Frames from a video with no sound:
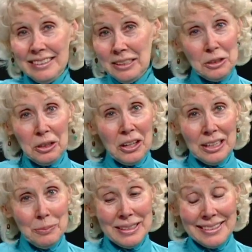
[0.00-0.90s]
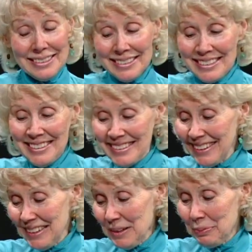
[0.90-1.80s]
Didn't call them assistants
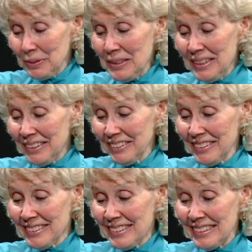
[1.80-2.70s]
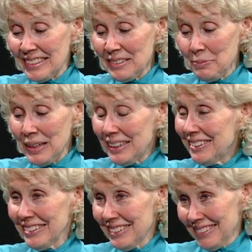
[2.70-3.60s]
at that point or assistant
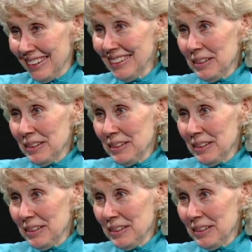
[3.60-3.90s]
managers.